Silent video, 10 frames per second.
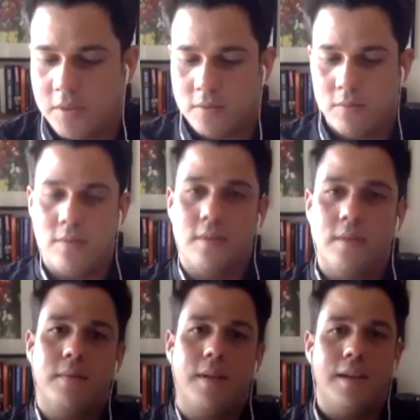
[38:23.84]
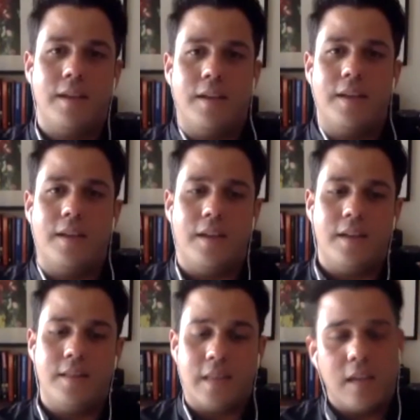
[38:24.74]
Well,
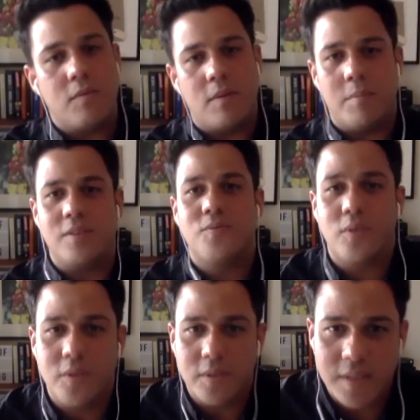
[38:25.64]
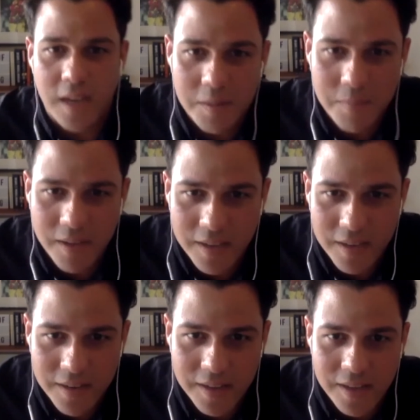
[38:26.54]
thank you very much for your time,
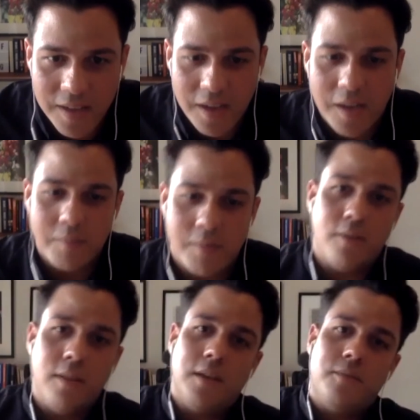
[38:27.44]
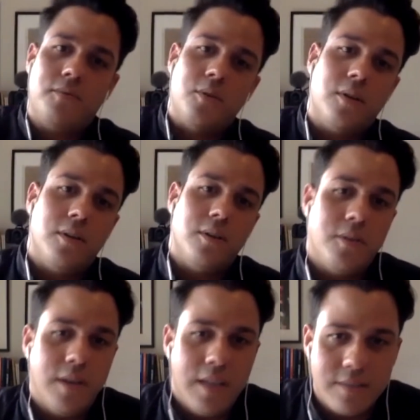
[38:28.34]
and I'll leave
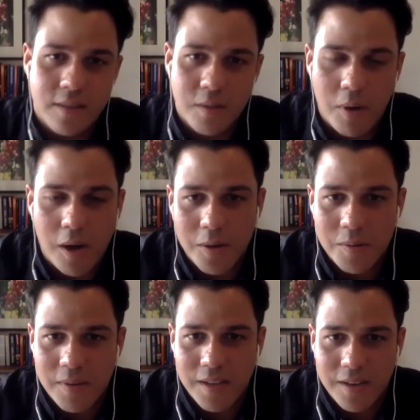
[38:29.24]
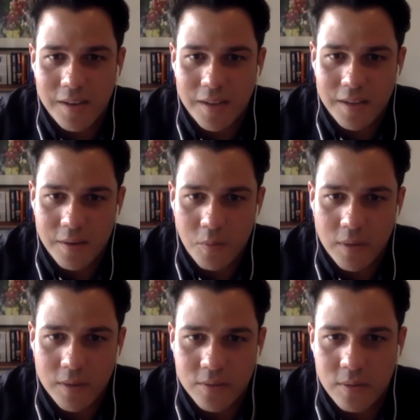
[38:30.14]
your links in the bottom and a
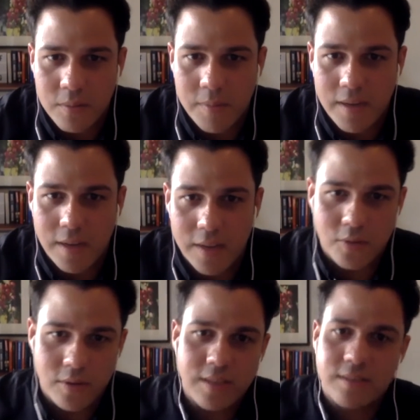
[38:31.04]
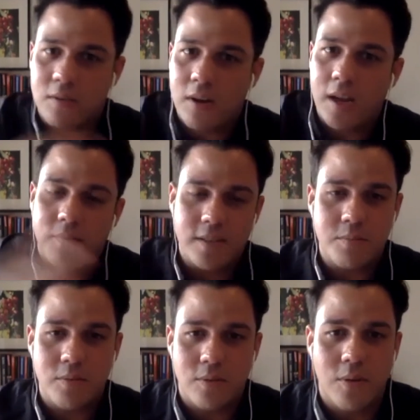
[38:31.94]
way to everybody, your Instagram,
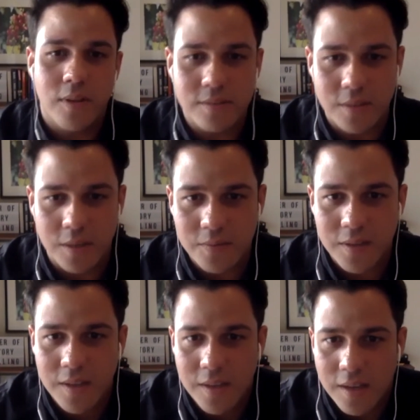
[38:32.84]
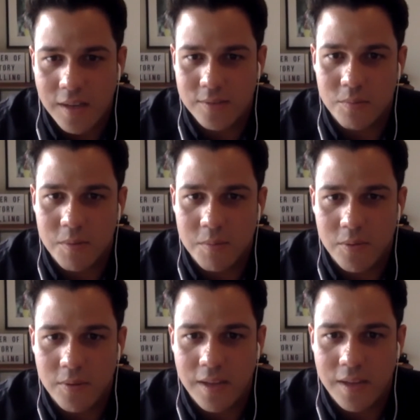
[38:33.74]
Facebook, all that stuff, so
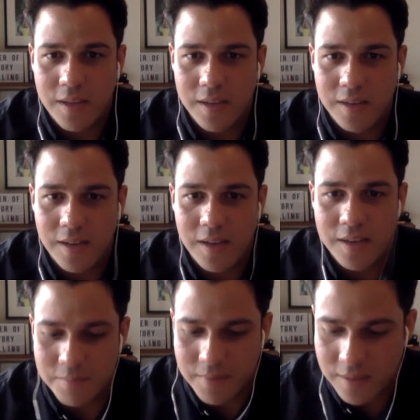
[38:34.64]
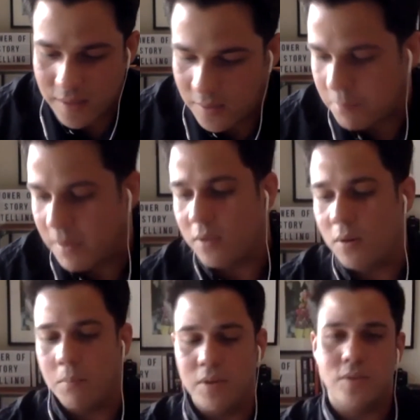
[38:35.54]
people can make
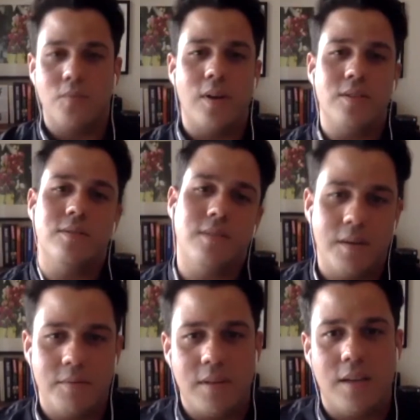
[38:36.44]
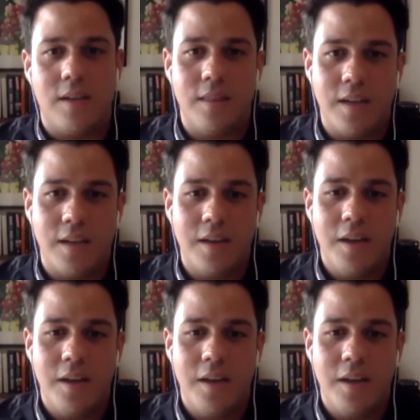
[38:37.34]
you a bunch of questions and everything, and then